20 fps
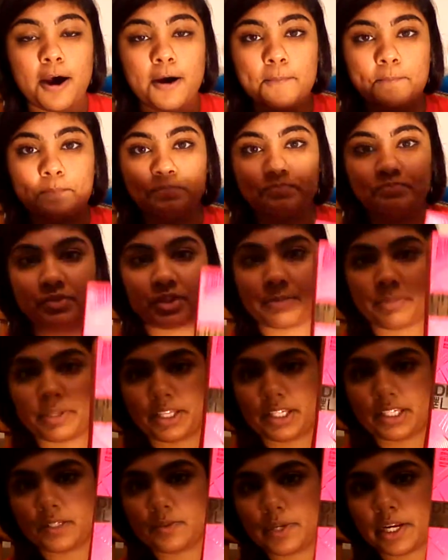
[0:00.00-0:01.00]

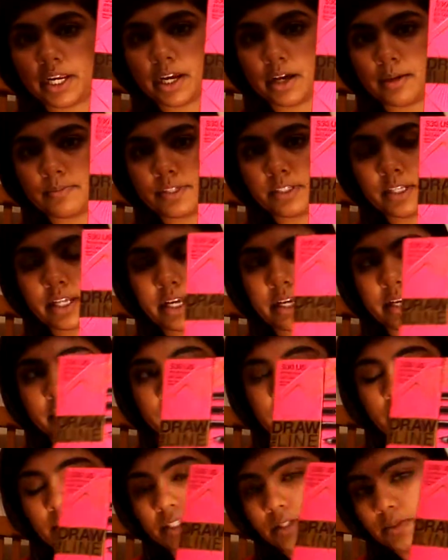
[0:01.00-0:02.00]
but this is what it comes
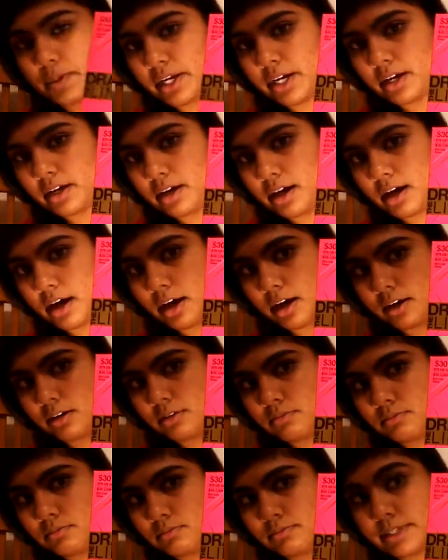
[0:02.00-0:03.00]
like. This is what it
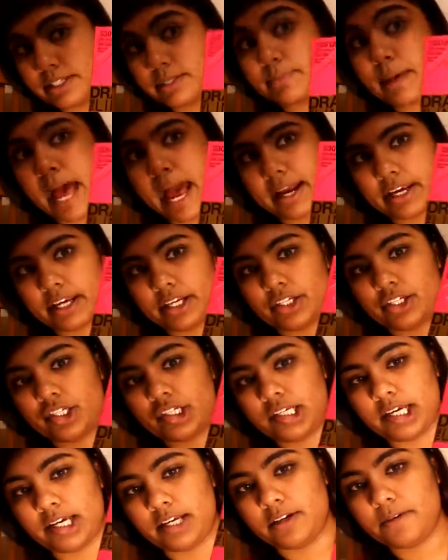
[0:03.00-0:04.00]
is
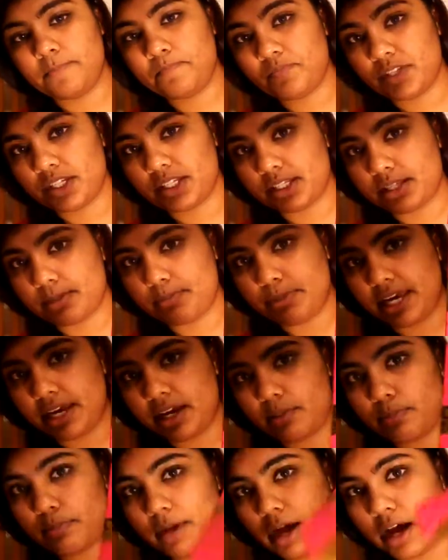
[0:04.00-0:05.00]
packaged in. It's a
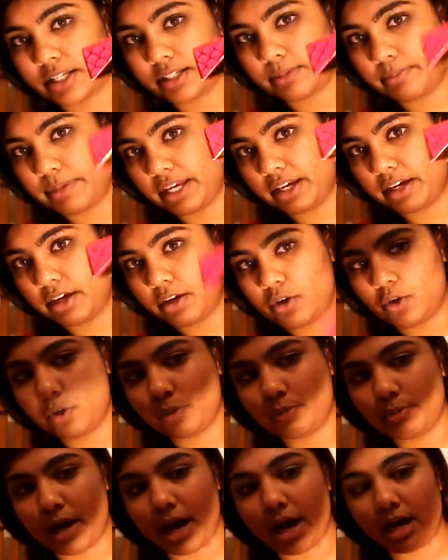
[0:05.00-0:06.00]
pink box, a pink and
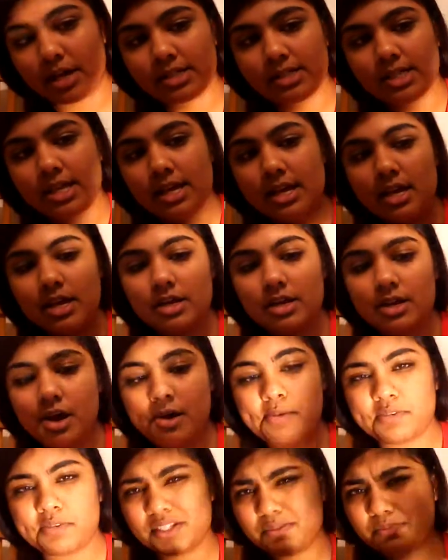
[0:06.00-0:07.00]
gold box.
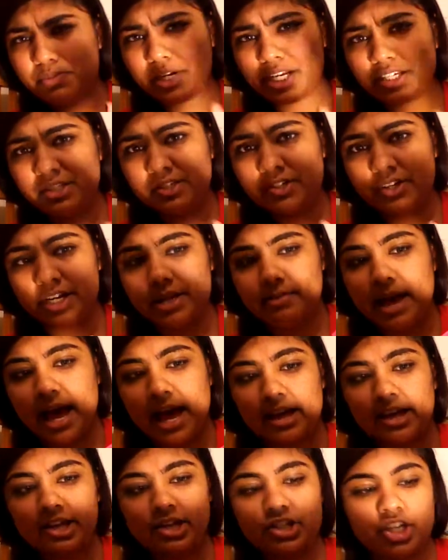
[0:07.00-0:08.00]
It's pretty sturdy
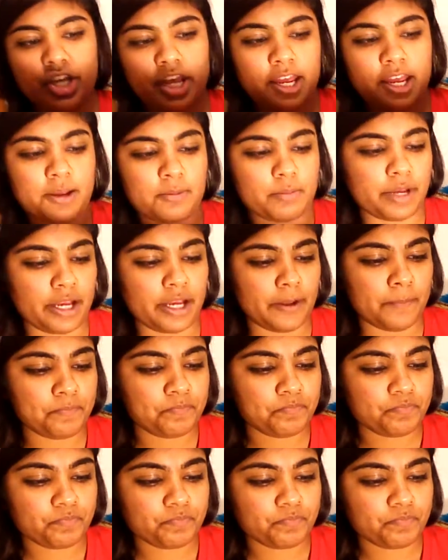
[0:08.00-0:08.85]
packaging, but